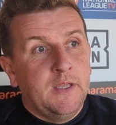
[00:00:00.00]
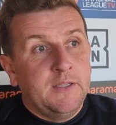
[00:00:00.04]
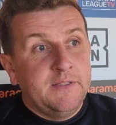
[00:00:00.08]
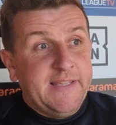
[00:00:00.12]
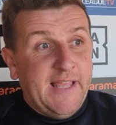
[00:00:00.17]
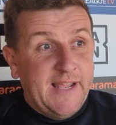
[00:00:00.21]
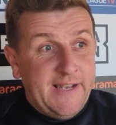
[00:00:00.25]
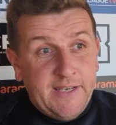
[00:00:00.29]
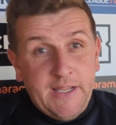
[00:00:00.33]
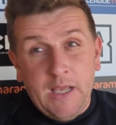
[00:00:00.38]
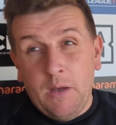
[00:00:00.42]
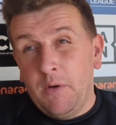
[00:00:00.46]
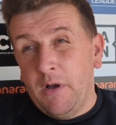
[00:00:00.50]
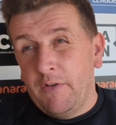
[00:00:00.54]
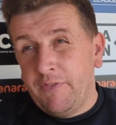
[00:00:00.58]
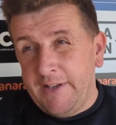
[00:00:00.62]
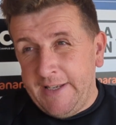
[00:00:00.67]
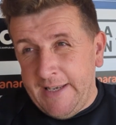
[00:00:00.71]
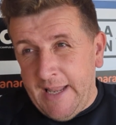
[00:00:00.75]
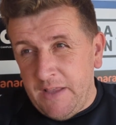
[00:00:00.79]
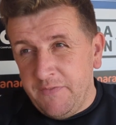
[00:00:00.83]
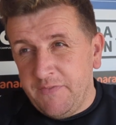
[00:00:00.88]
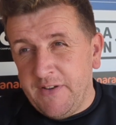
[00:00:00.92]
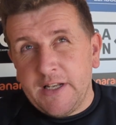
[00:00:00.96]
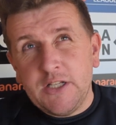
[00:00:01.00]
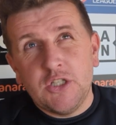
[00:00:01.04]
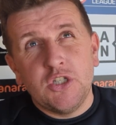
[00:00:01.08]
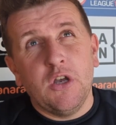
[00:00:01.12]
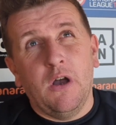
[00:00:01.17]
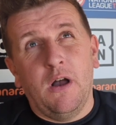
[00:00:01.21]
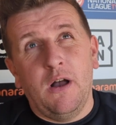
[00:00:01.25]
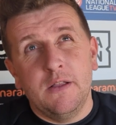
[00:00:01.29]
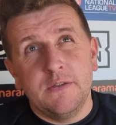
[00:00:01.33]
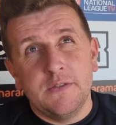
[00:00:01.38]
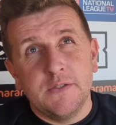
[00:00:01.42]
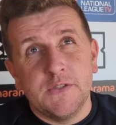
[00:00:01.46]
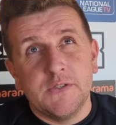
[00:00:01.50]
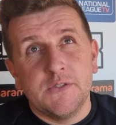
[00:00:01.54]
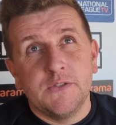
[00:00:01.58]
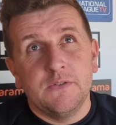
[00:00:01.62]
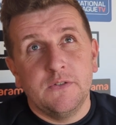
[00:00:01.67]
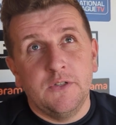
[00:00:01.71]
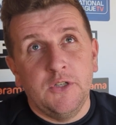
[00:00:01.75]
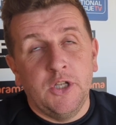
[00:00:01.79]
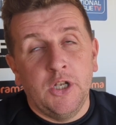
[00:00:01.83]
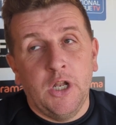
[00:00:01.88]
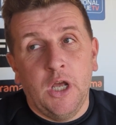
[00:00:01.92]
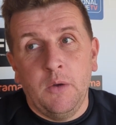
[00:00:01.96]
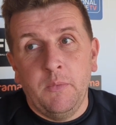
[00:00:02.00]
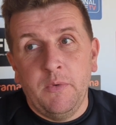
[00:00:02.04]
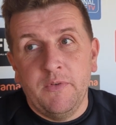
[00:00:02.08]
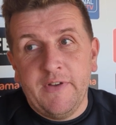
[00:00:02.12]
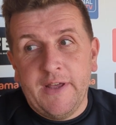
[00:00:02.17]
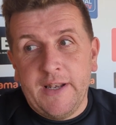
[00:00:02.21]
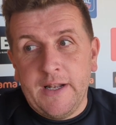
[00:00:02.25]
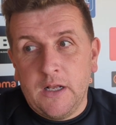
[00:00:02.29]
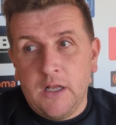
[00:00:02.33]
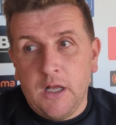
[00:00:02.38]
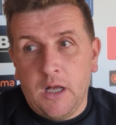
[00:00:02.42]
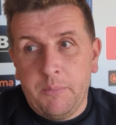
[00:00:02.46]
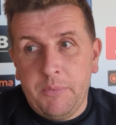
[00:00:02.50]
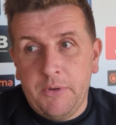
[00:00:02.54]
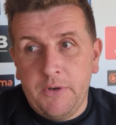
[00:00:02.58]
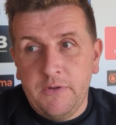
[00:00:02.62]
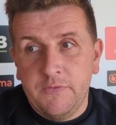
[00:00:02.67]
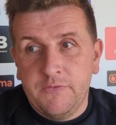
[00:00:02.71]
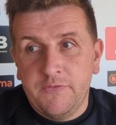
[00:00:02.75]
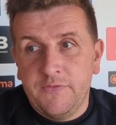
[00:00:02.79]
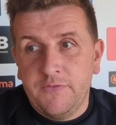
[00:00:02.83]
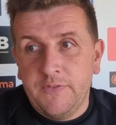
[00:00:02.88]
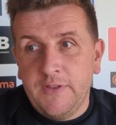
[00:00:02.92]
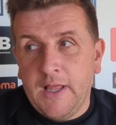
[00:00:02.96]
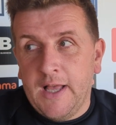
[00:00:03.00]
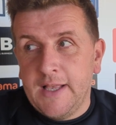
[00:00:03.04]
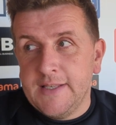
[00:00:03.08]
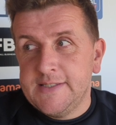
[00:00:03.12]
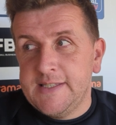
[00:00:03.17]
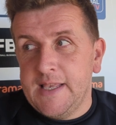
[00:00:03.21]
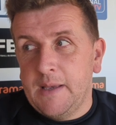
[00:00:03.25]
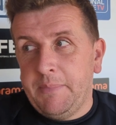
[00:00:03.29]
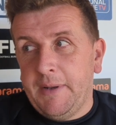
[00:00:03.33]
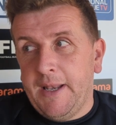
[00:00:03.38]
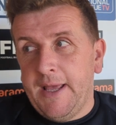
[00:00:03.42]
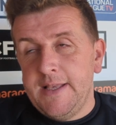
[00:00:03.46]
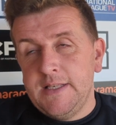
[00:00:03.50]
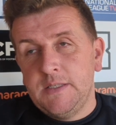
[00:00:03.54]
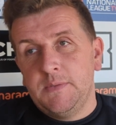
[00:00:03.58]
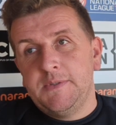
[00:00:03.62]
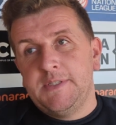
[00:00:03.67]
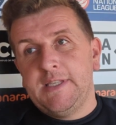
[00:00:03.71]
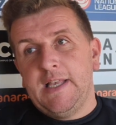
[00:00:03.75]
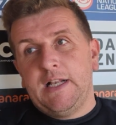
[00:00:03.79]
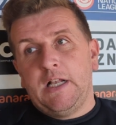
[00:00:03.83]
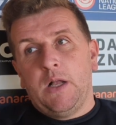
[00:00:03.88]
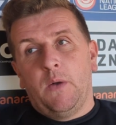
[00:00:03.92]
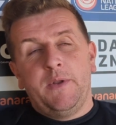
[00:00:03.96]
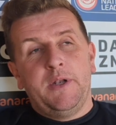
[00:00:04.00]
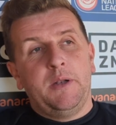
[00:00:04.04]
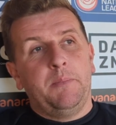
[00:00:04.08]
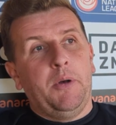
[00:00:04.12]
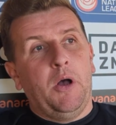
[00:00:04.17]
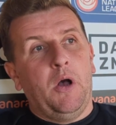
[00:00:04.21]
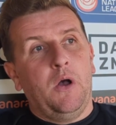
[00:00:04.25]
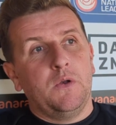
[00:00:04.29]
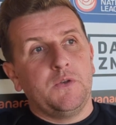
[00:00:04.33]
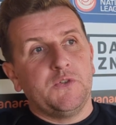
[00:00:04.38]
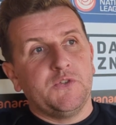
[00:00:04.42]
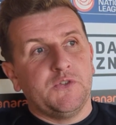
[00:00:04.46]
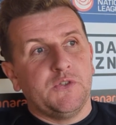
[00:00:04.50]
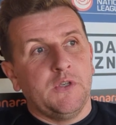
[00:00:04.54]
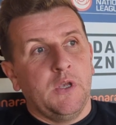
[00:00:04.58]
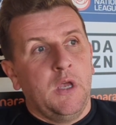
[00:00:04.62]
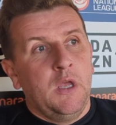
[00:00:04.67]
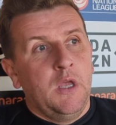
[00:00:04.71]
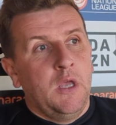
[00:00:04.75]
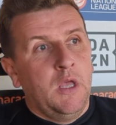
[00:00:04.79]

Then I think they've had a chance. We've had a couple of set plays, we said go in the box.